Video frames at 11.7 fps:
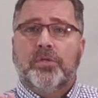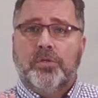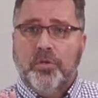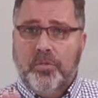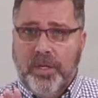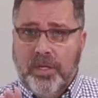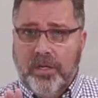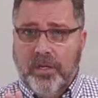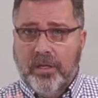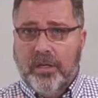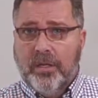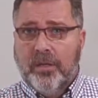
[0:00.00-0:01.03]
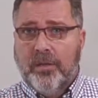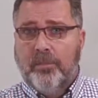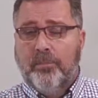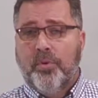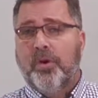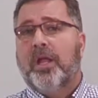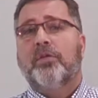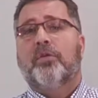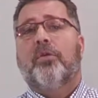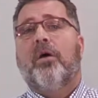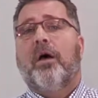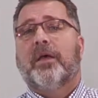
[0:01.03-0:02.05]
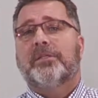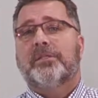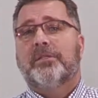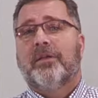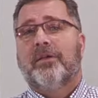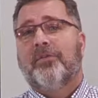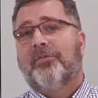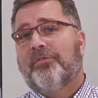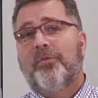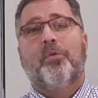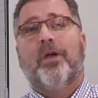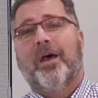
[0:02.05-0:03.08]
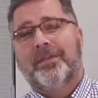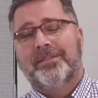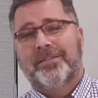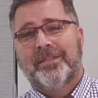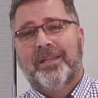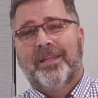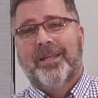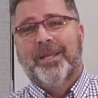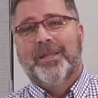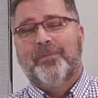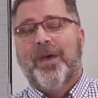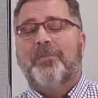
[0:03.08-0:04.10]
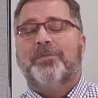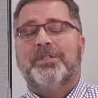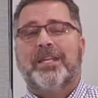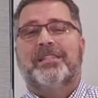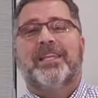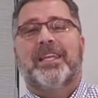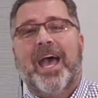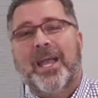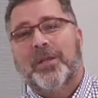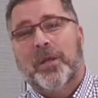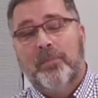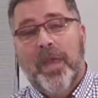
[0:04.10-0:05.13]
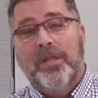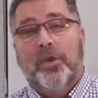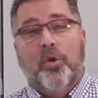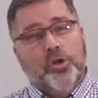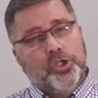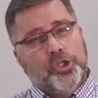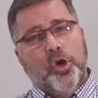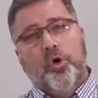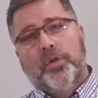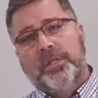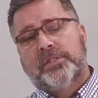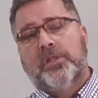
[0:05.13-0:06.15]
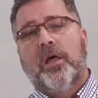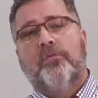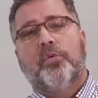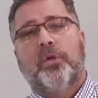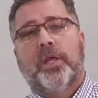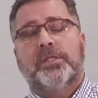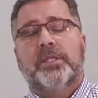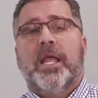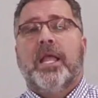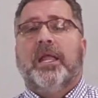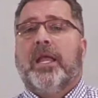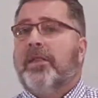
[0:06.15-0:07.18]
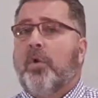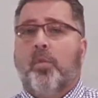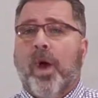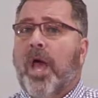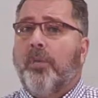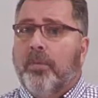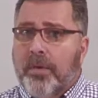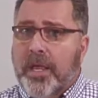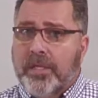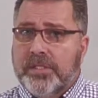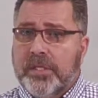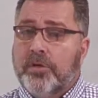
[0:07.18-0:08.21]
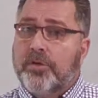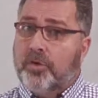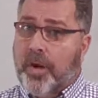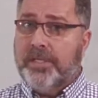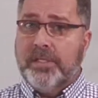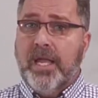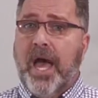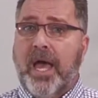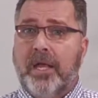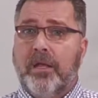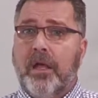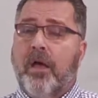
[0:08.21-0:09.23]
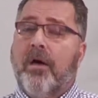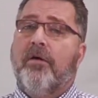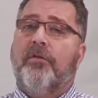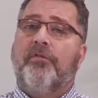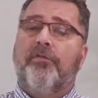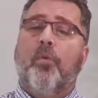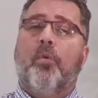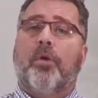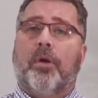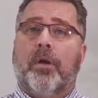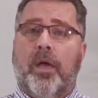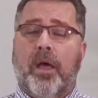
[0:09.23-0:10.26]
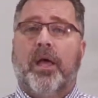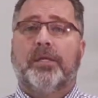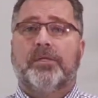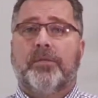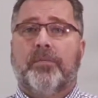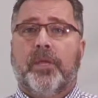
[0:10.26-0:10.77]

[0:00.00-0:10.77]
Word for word: to be put on the cross for us. Bible says that God commended or showed his love toward us in that while we were yet sinners, Christ died for us.